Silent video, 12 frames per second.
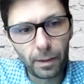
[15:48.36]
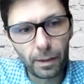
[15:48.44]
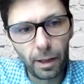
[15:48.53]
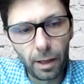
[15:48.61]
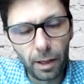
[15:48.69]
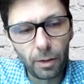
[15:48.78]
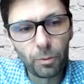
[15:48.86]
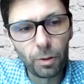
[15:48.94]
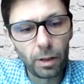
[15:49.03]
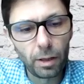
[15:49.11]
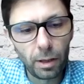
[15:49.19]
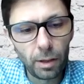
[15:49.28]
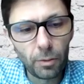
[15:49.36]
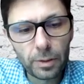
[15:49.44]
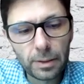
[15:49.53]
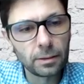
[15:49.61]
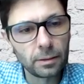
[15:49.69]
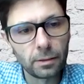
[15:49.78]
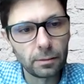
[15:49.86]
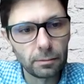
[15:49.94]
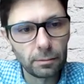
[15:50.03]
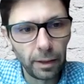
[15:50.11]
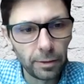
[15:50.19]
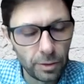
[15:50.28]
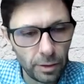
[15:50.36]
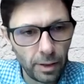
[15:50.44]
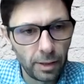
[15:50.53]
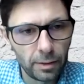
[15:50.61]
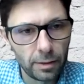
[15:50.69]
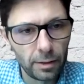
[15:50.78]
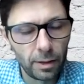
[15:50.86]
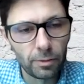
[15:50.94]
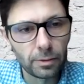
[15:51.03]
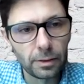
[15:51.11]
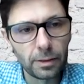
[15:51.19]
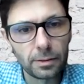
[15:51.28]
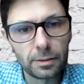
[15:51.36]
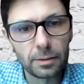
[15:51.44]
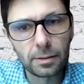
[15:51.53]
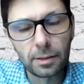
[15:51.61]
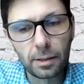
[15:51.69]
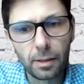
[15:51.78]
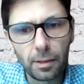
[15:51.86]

How is in Nigeria nowadays this